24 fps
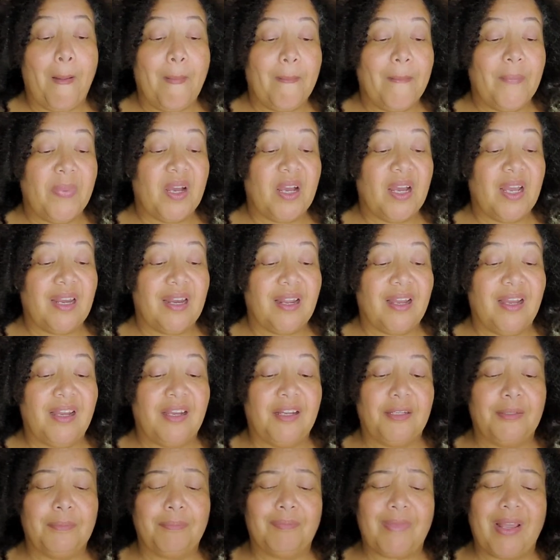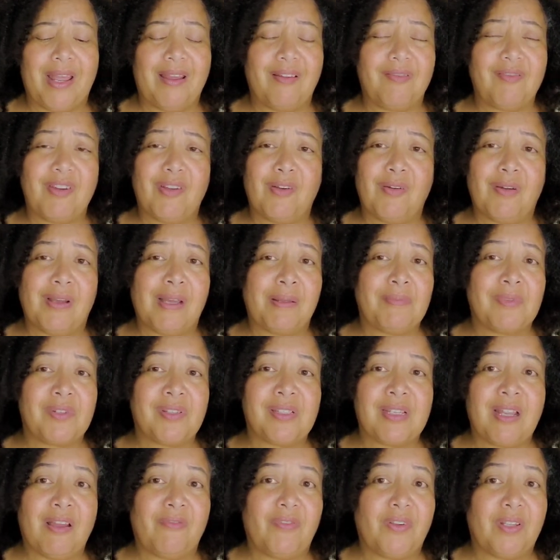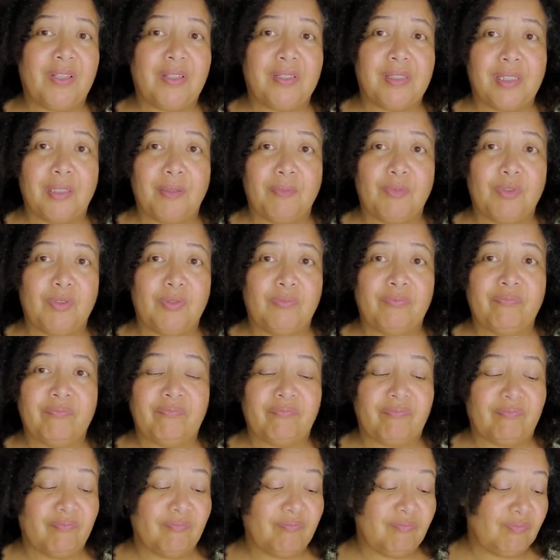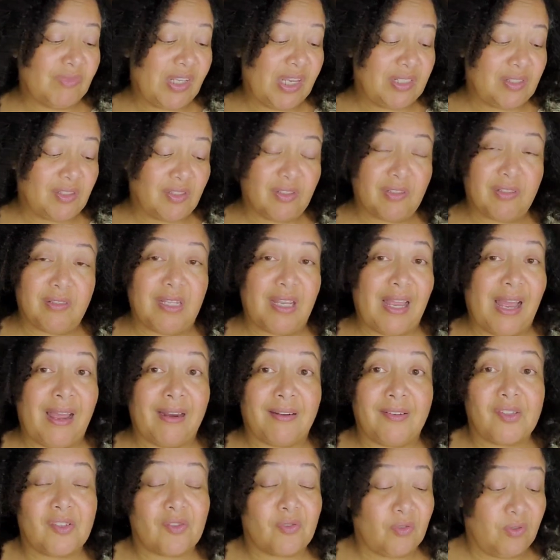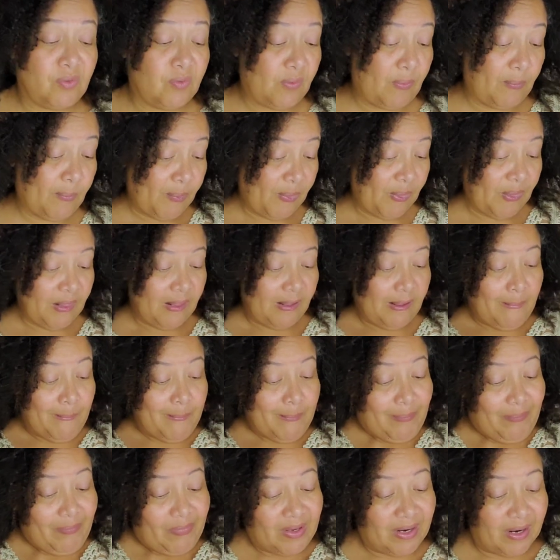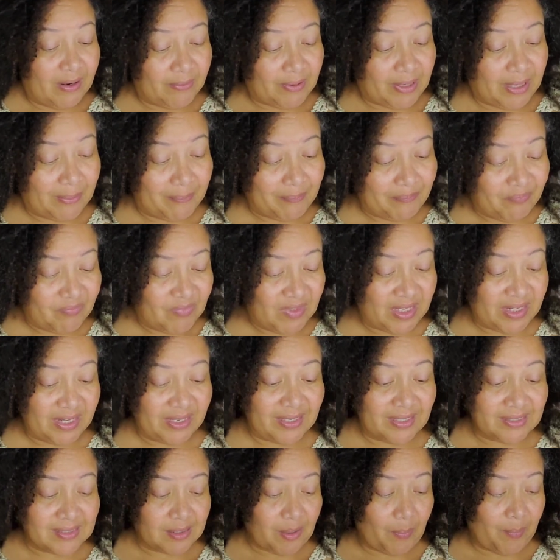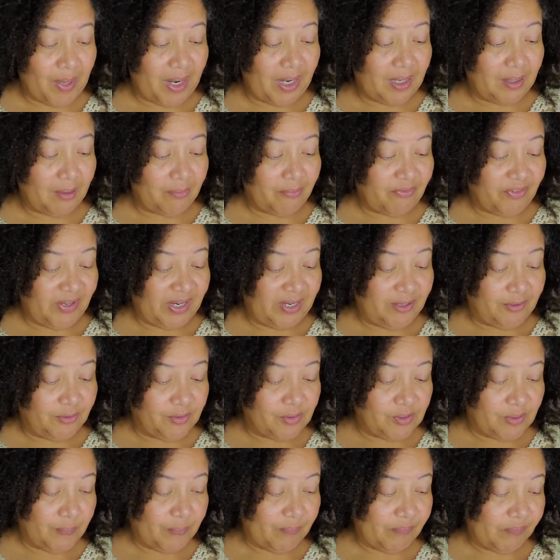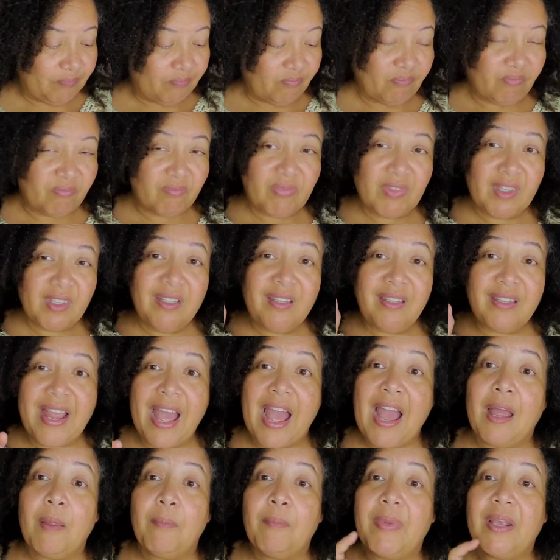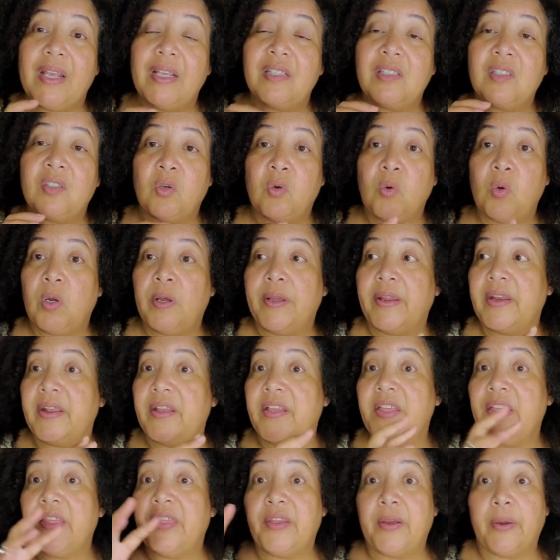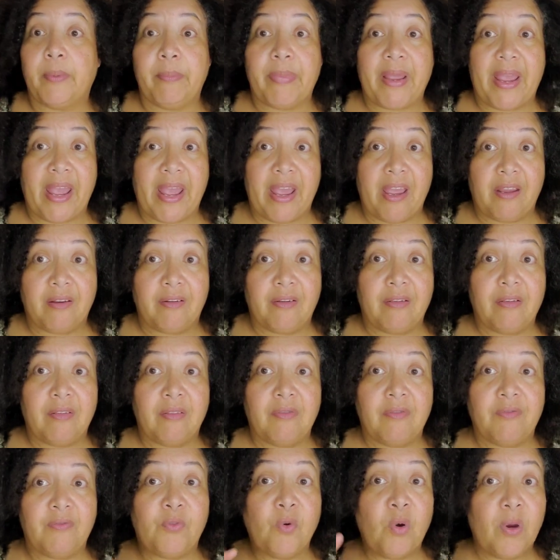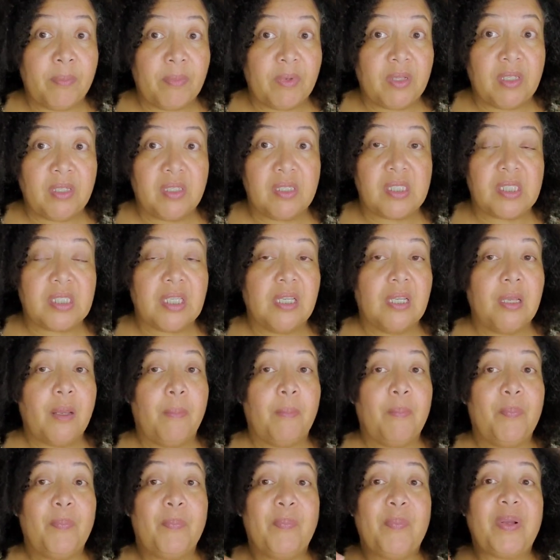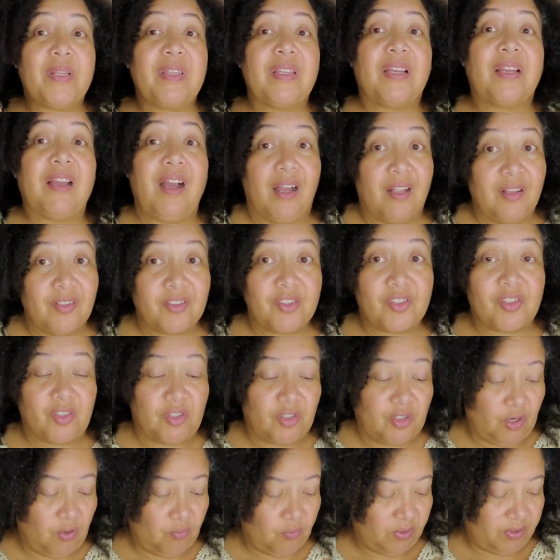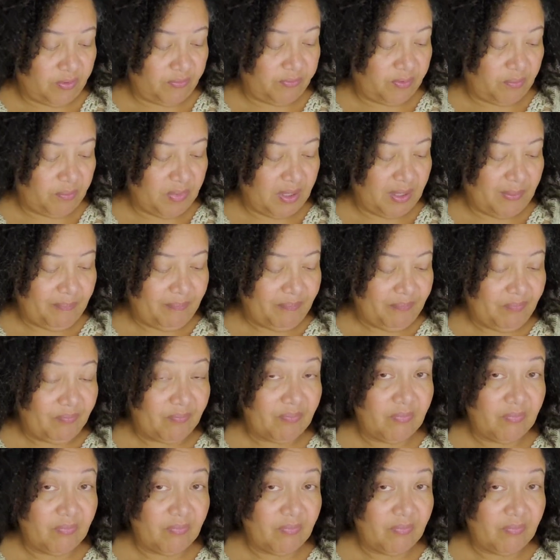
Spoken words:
But I don't know, I'm just not feeling Temu. That's just the honest truth. All right, then I got some makeup fails. Not based on they're bad formulas, but the colors just don't work for me.